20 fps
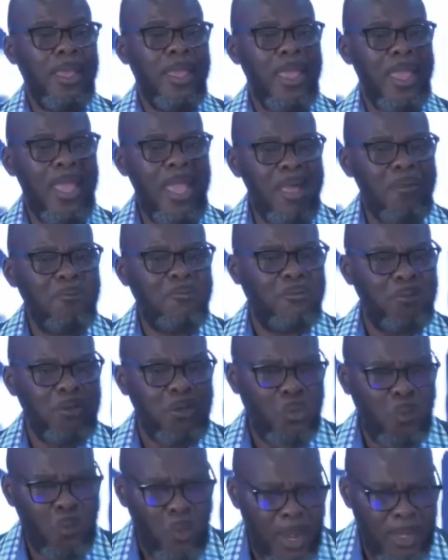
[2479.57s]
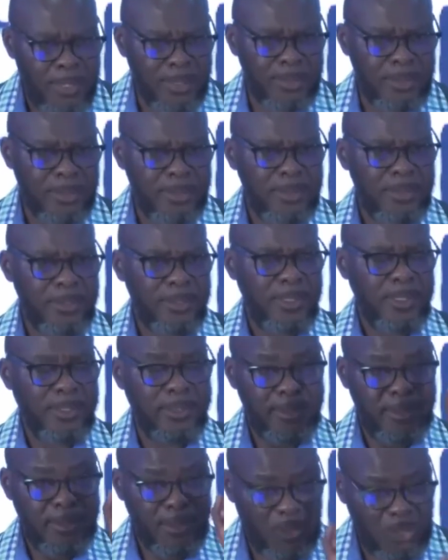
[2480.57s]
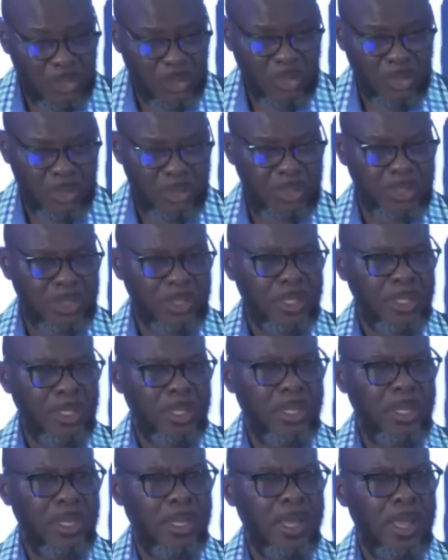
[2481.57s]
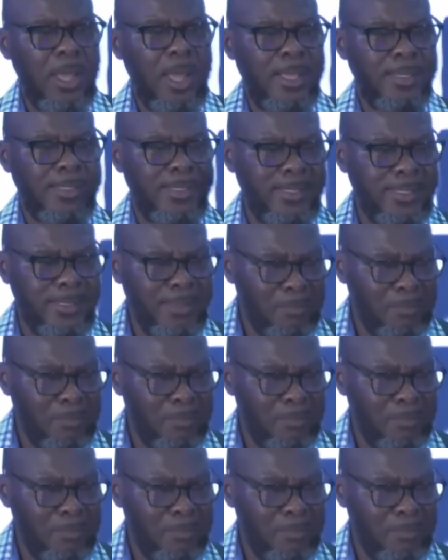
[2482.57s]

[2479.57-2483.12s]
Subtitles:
everyone in this church has seen